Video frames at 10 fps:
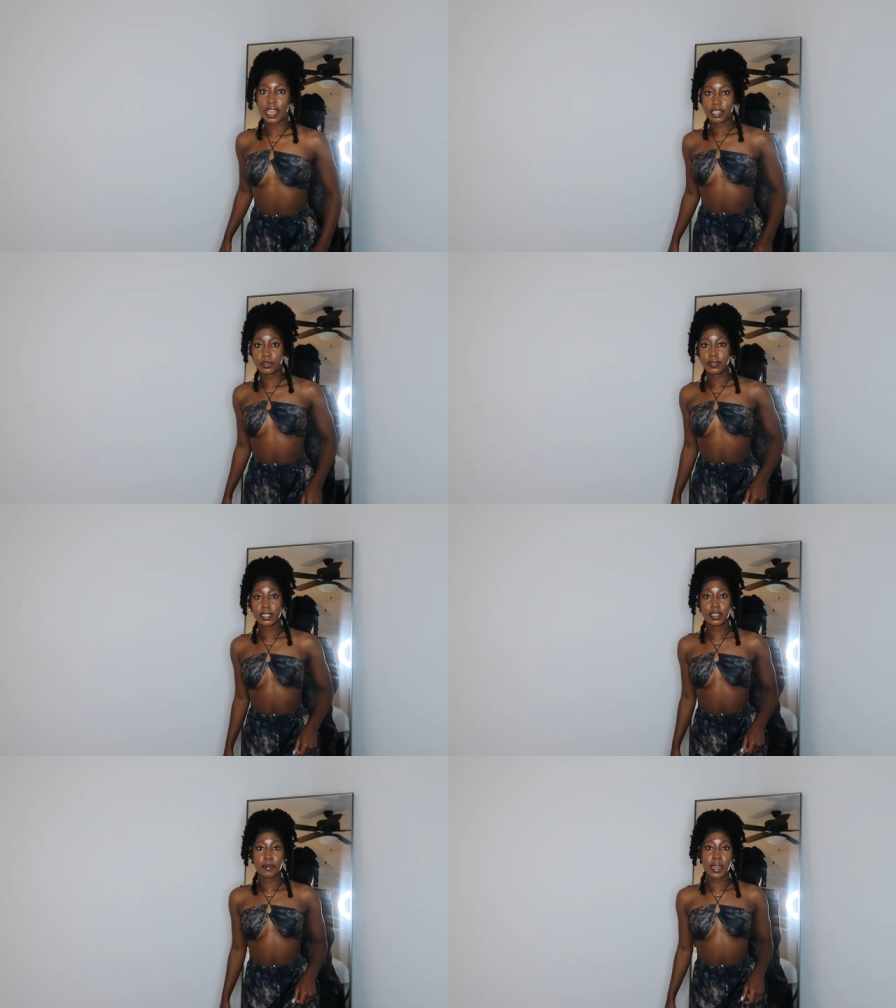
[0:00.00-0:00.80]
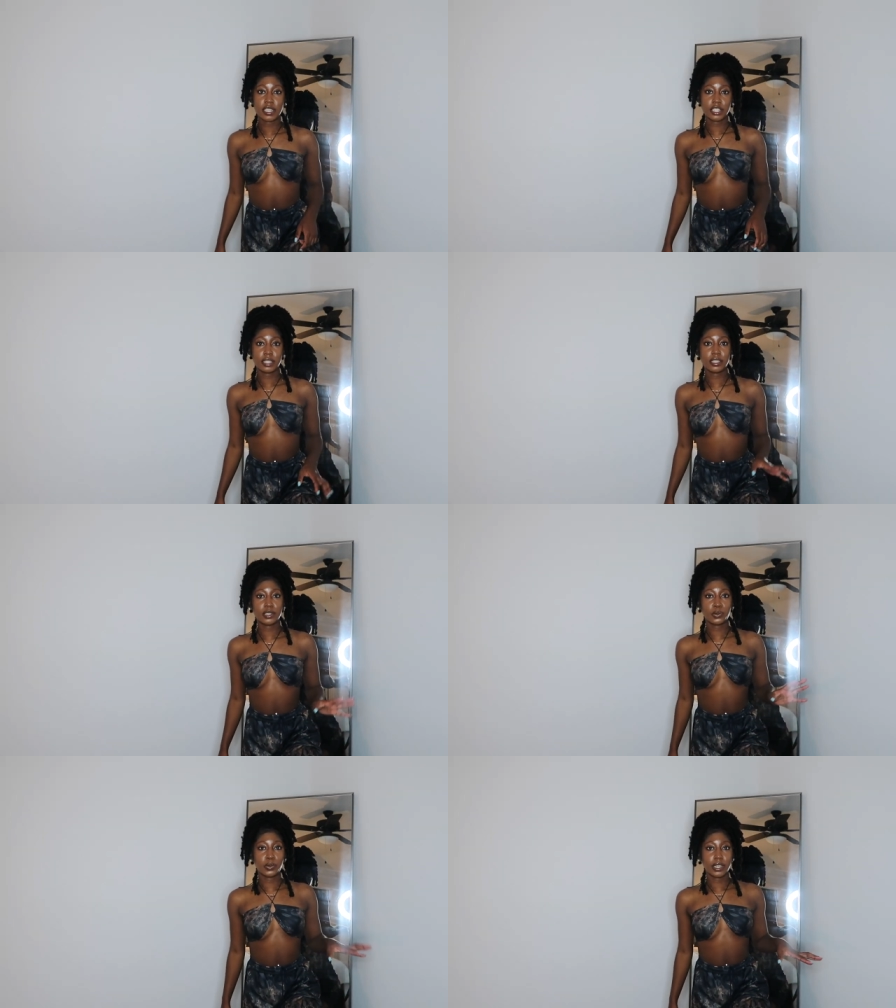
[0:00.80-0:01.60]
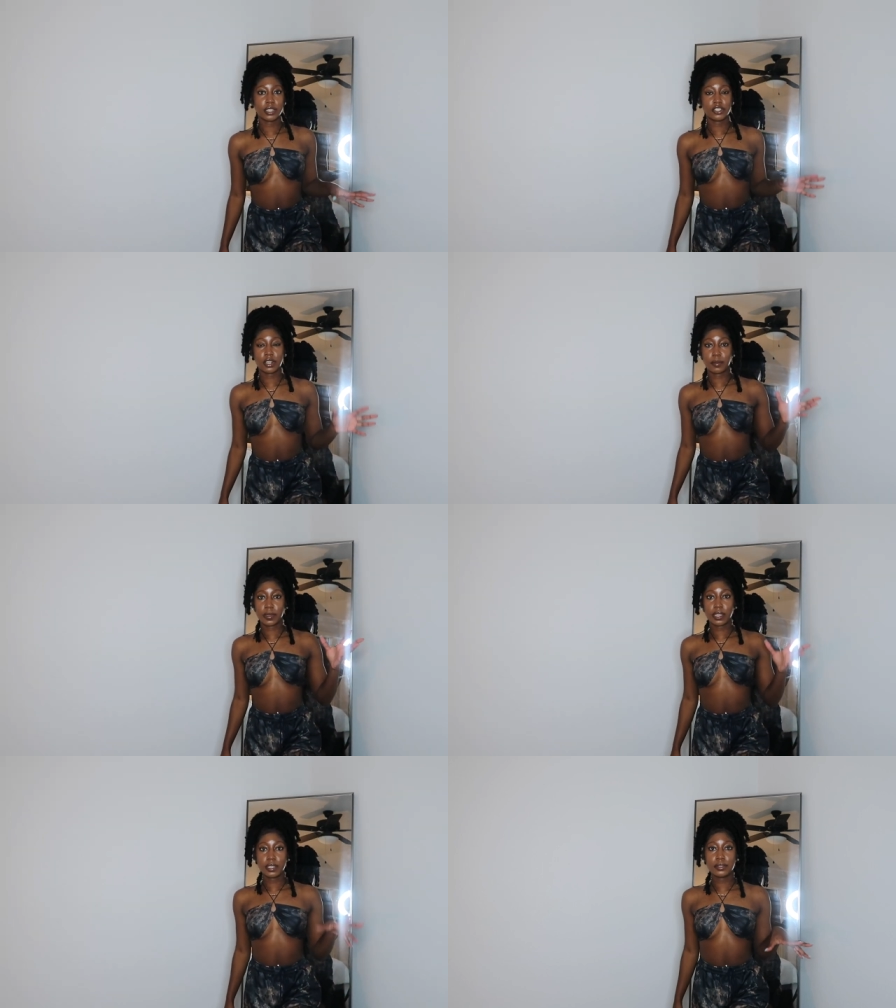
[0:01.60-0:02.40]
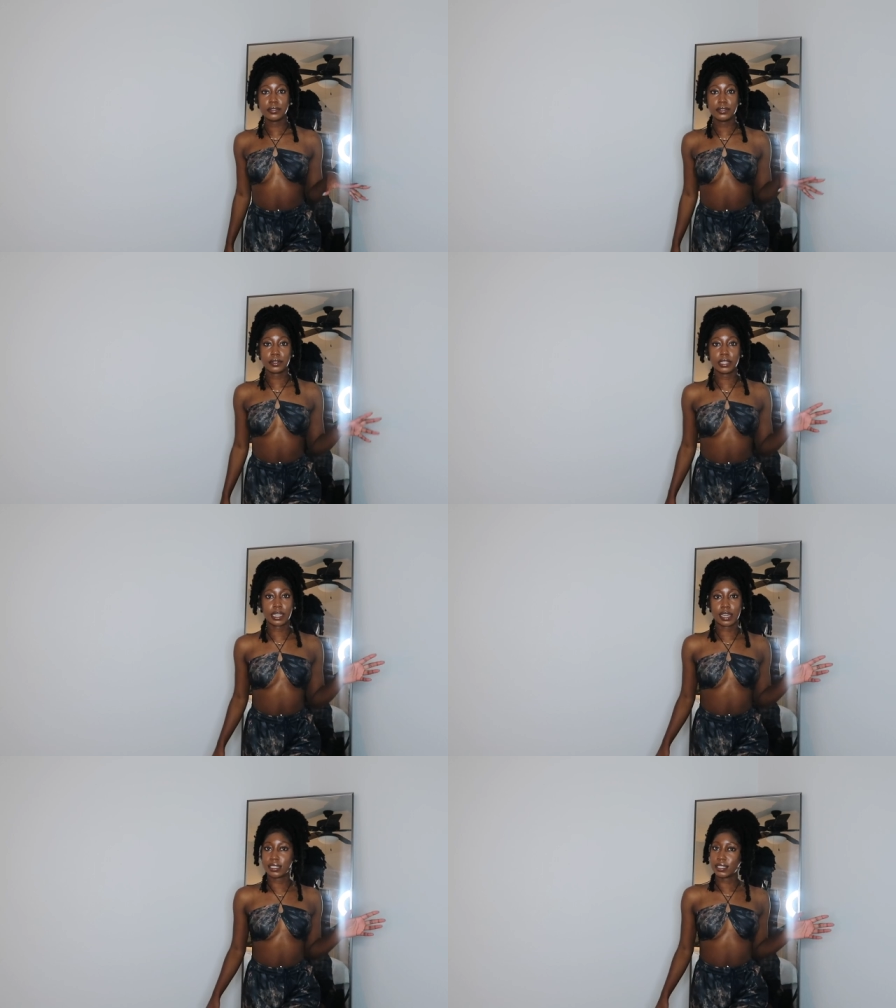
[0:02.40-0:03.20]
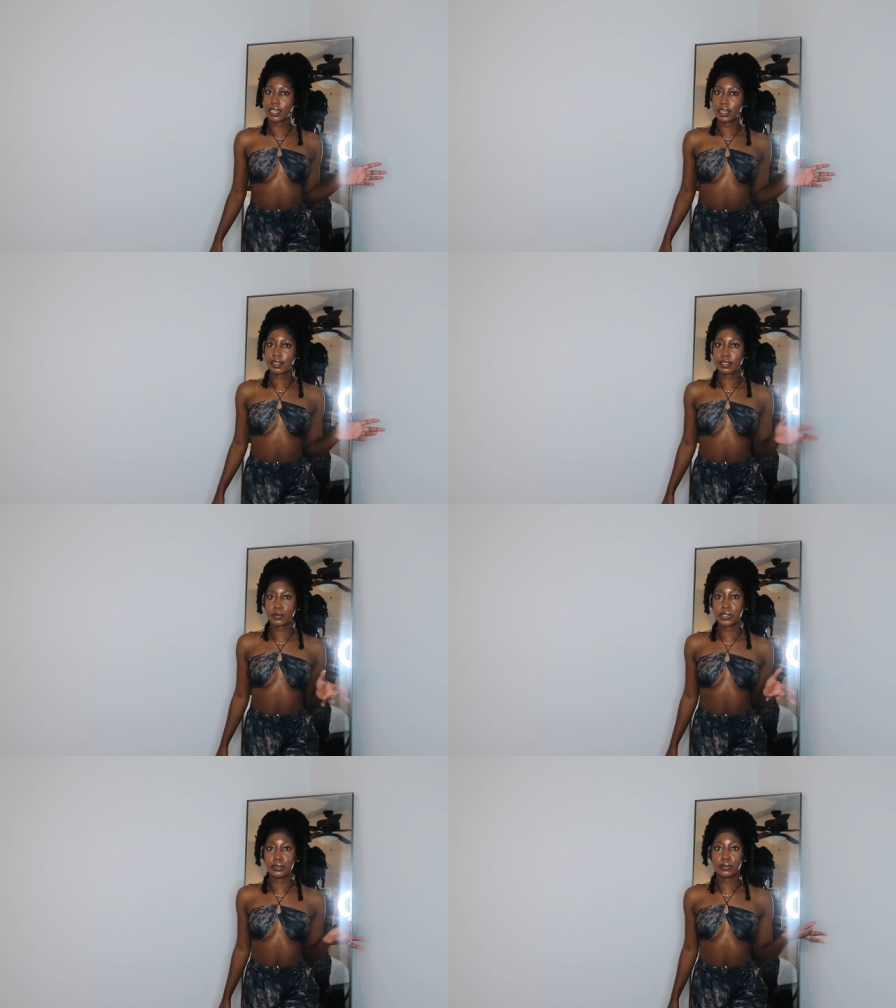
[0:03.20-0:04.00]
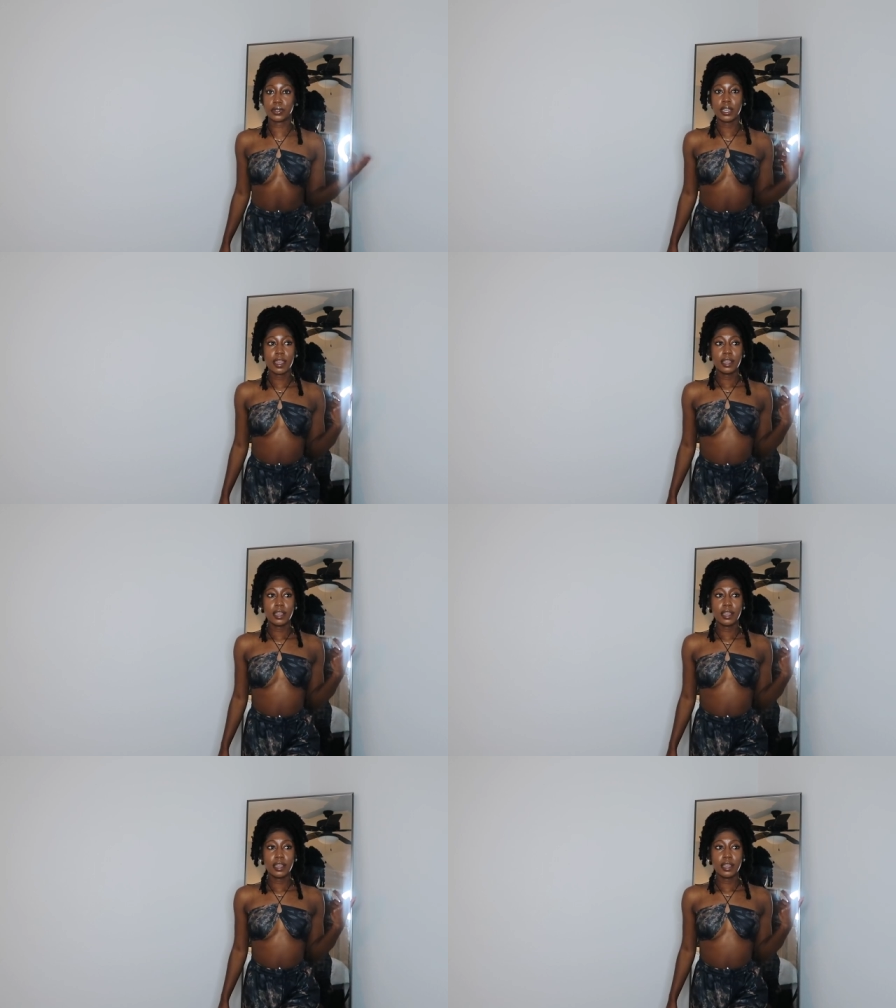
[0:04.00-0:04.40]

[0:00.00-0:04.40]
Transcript: I definitely imagine this with strappy heels, or like I said, some cute